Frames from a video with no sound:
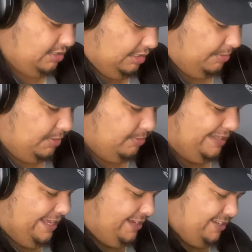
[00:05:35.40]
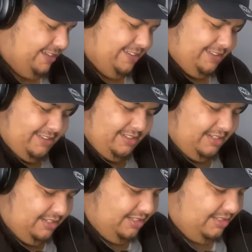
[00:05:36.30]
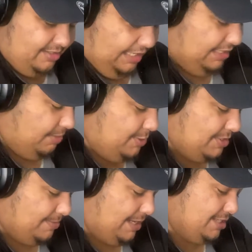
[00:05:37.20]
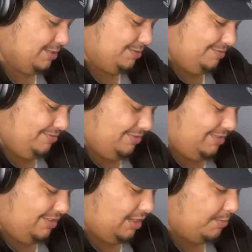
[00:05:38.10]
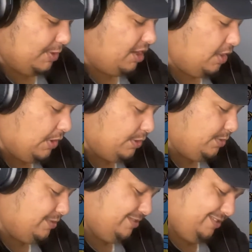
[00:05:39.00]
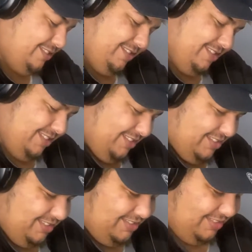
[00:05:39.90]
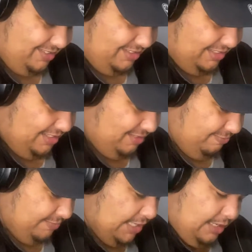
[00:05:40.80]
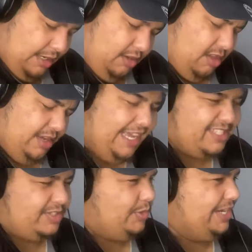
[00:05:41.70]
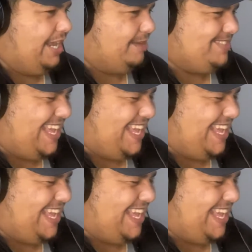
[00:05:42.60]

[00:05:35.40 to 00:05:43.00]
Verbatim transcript: W Black. W Zamasu. W Goku. Pass the test. Hold on, he has three names.